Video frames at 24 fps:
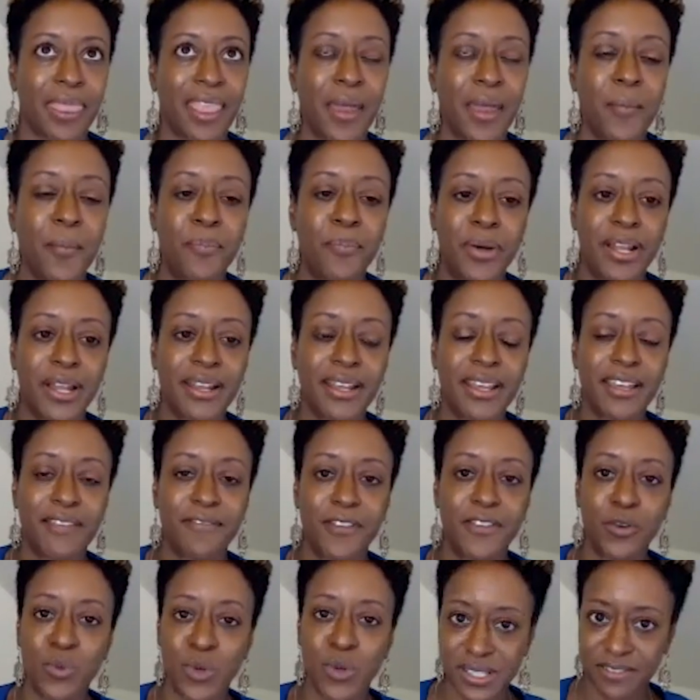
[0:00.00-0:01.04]
But if
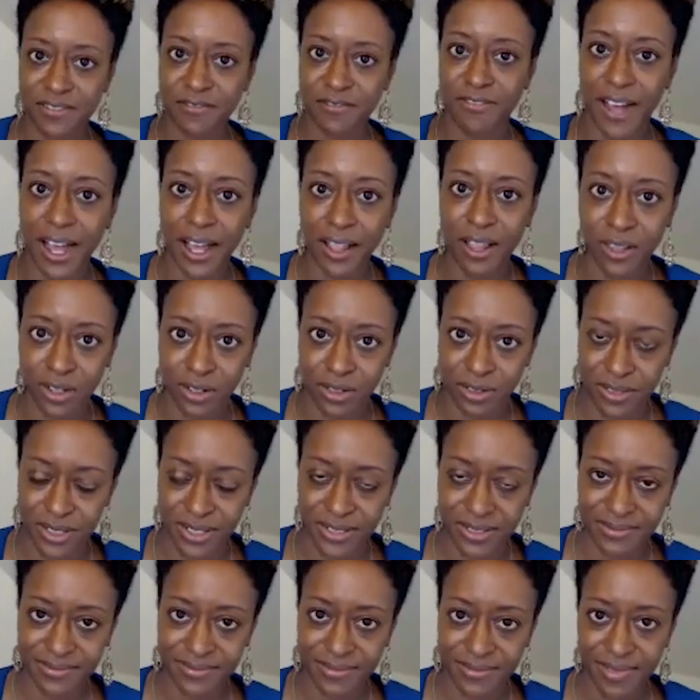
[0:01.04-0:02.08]
it wasn't followed,
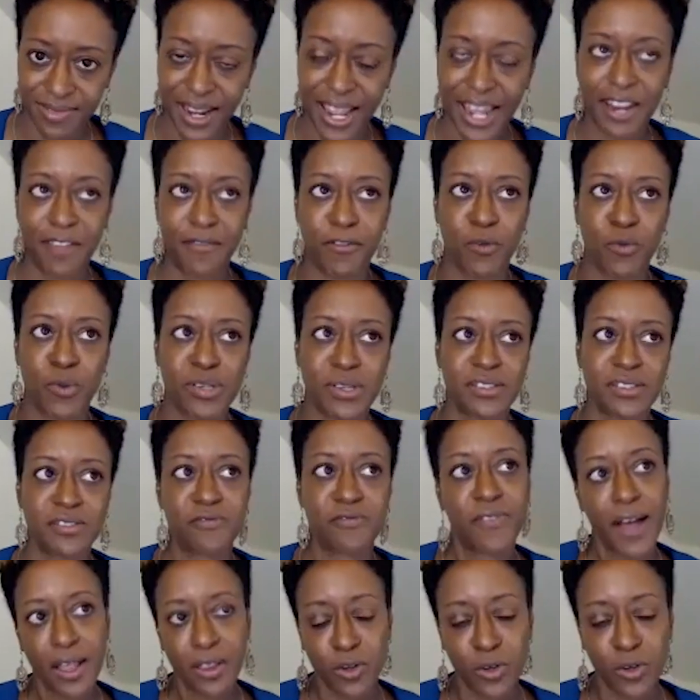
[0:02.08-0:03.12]
and if it wasn't
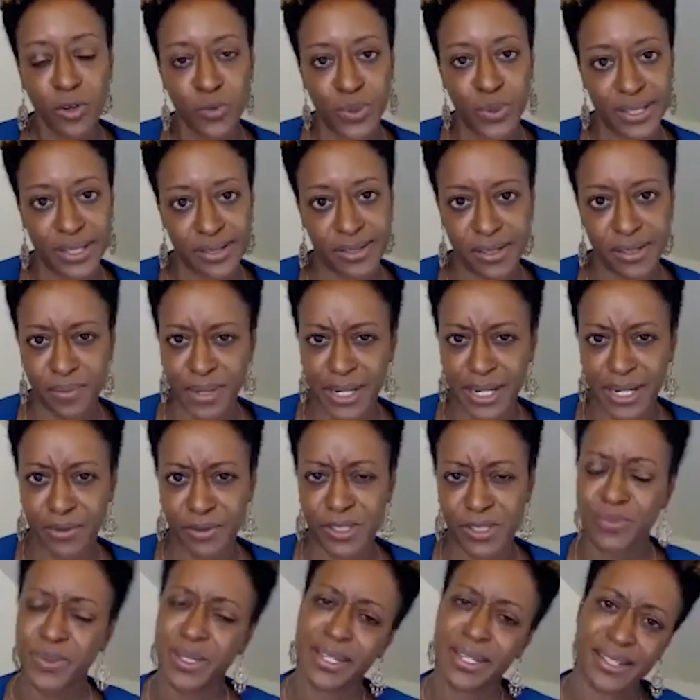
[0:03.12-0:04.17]
followed because somebody was
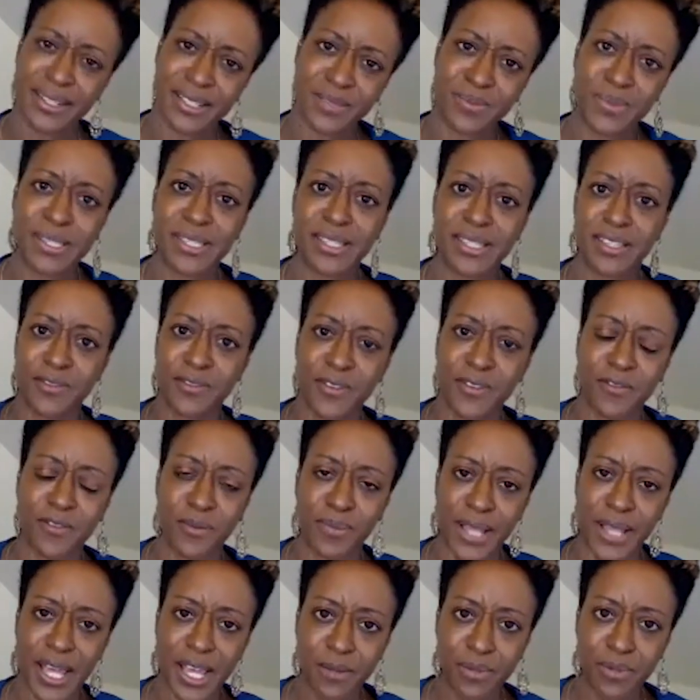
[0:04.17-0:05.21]
being dismissive of a
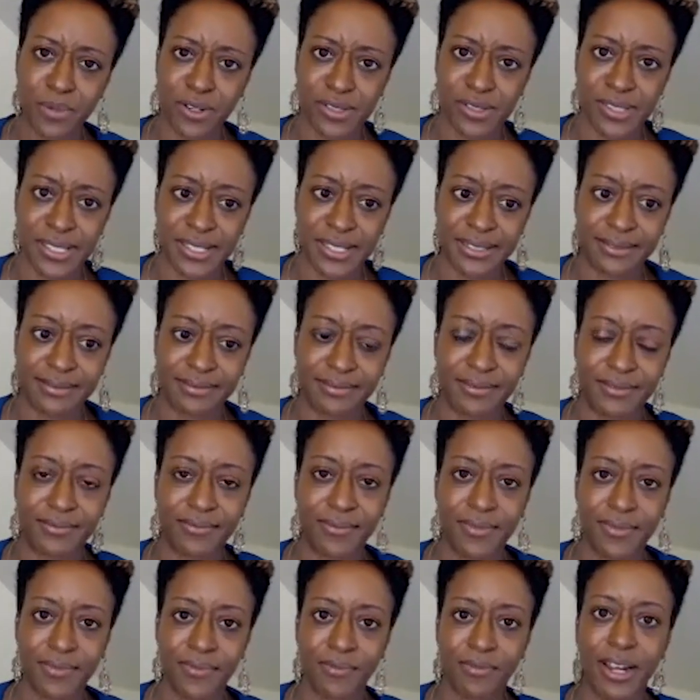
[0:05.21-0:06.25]
Black person,
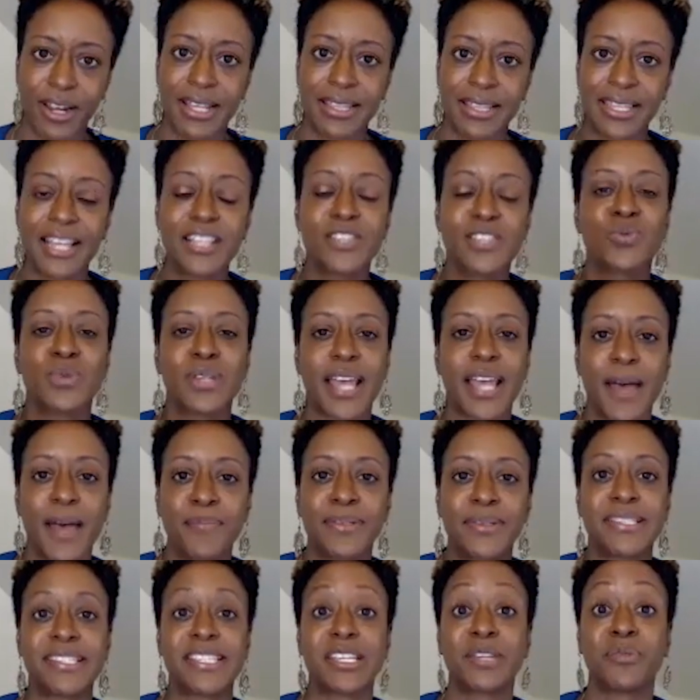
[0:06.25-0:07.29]
right, that's what
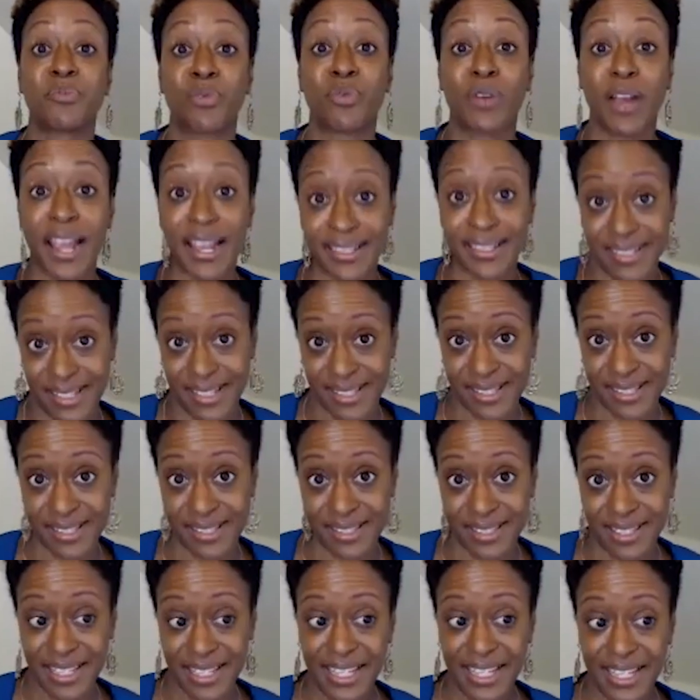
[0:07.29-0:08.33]
happens in practice.
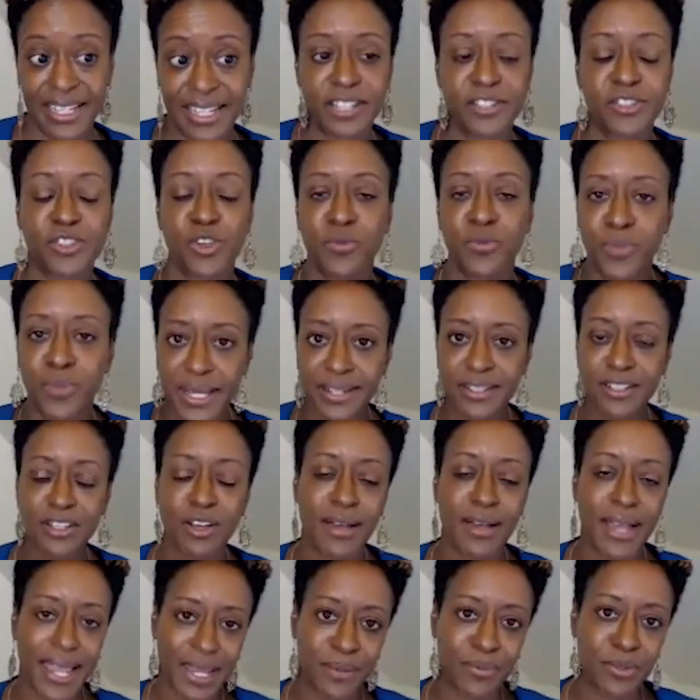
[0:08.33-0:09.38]
And so being
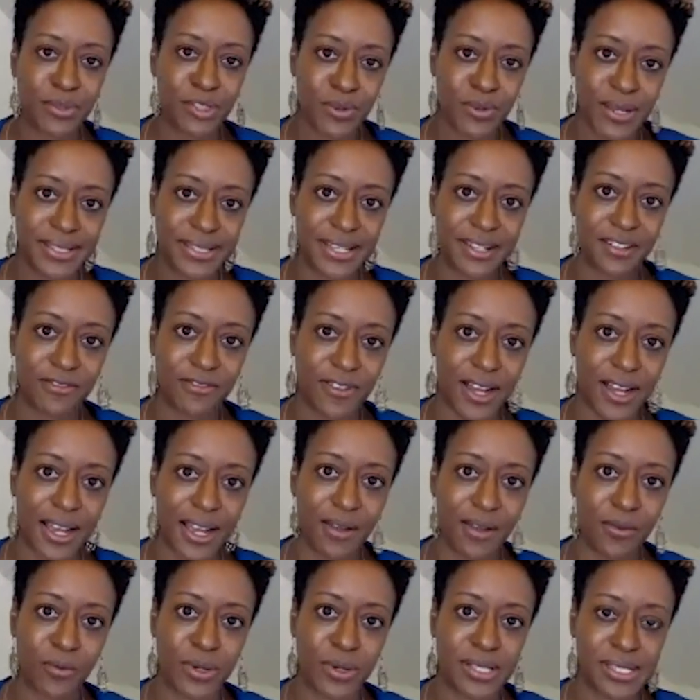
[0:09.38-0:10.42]
able to identify
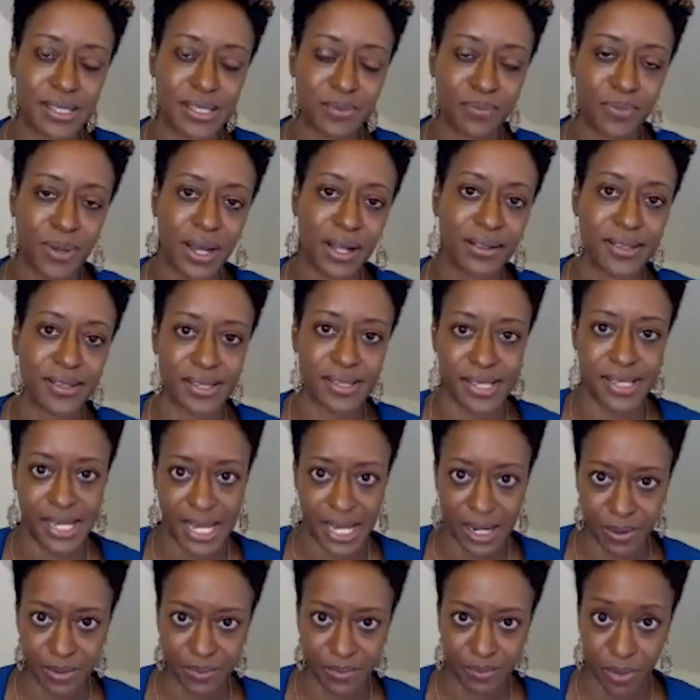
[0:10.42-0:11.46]
what's in policy
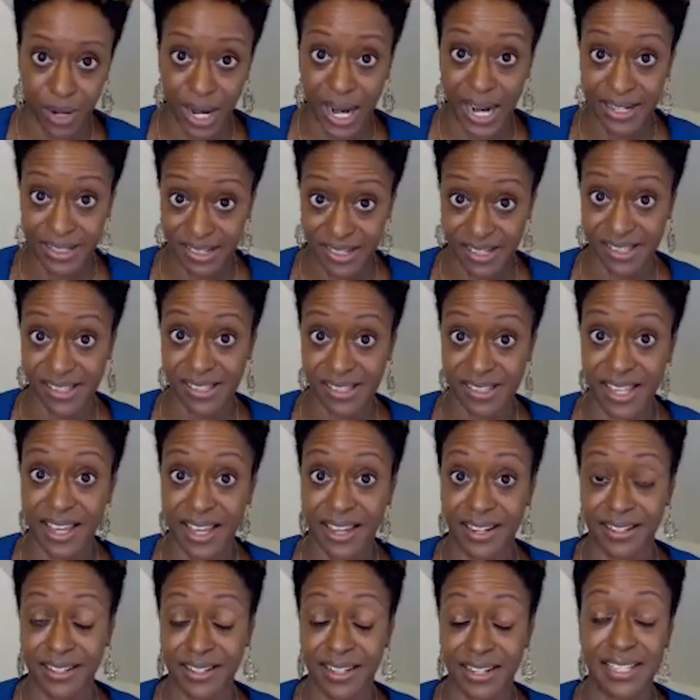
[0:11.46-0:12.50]
and practice that
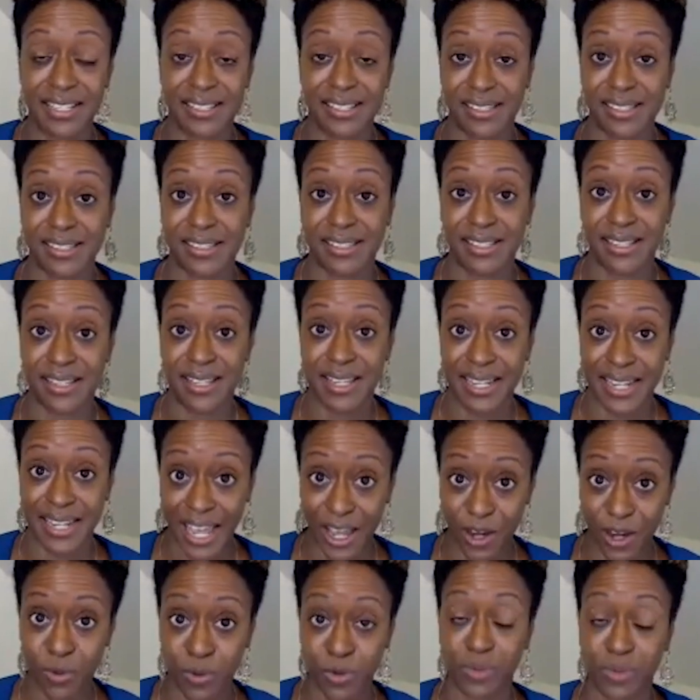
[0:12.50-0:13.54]
is
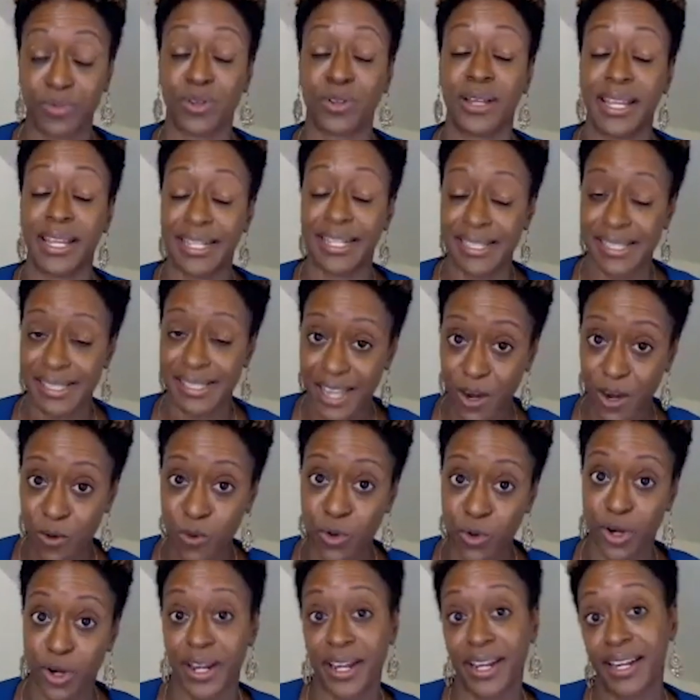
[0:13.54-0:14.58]
inequitable and is not
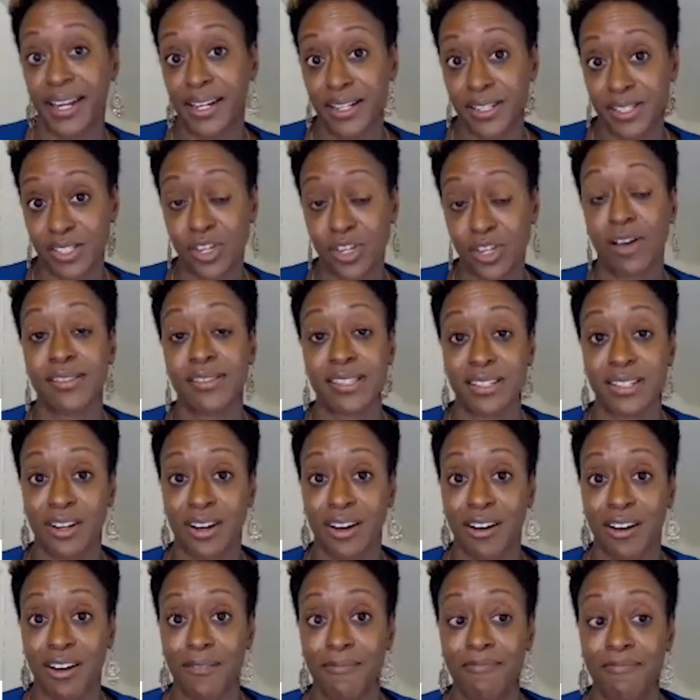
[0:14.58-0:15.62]
working and is causing
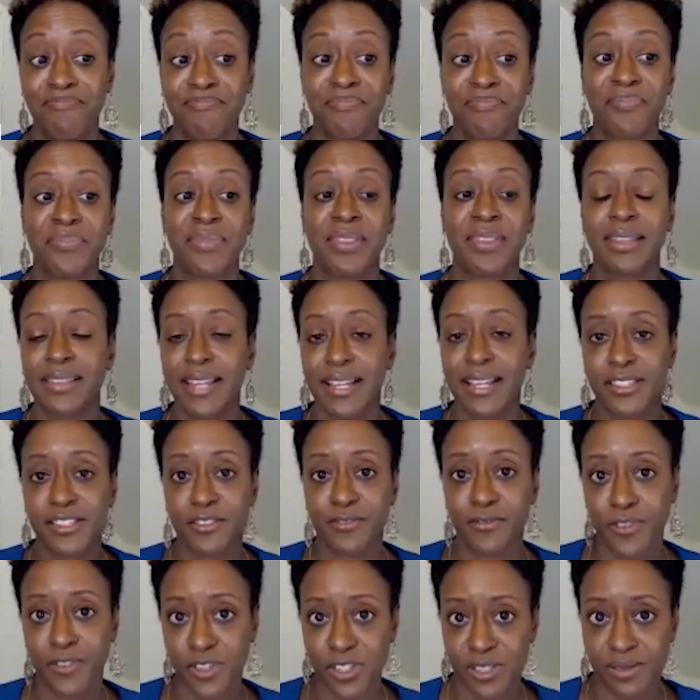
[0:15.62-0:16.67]
harm, that's the
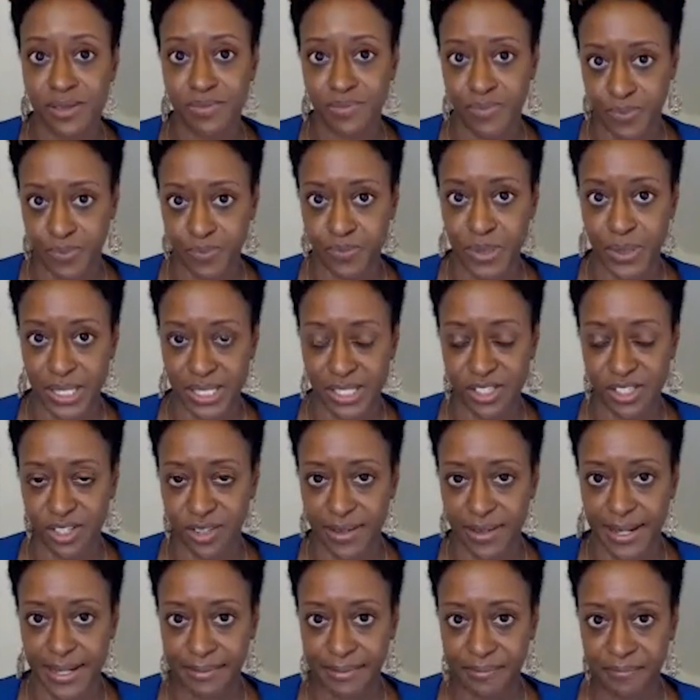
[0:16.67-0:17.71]
first piece to
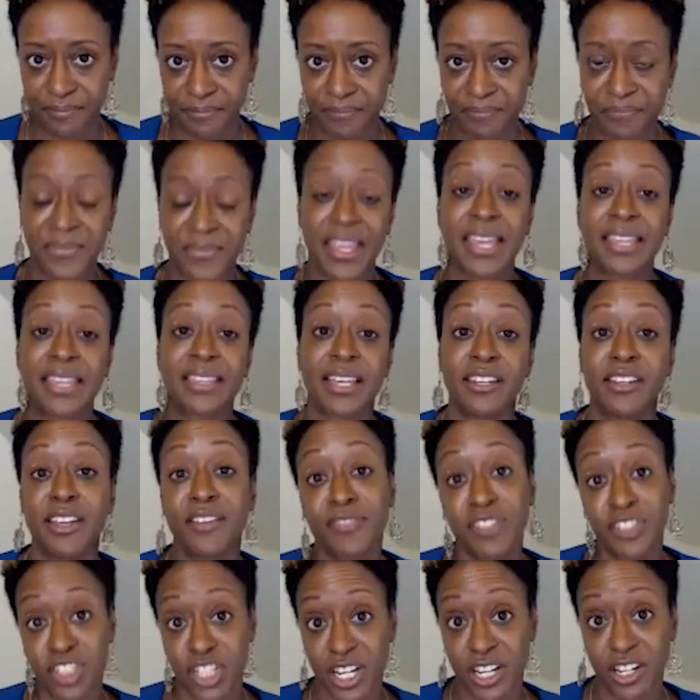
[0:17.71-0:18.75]
it. Then you have
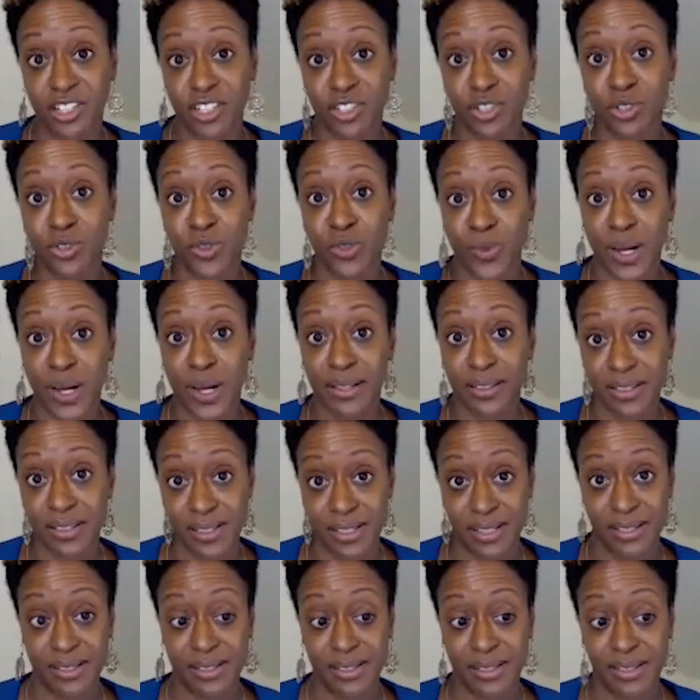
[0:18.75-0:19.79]
to change those
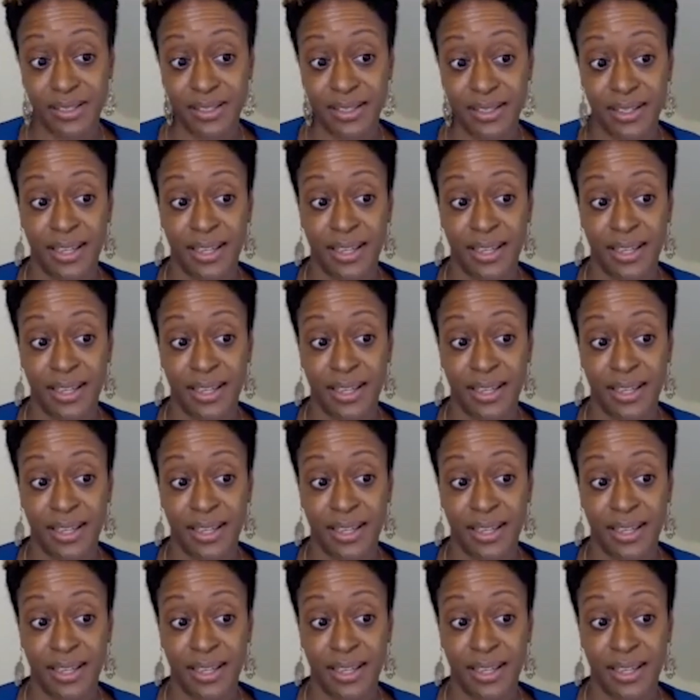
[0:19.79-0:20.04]
policies.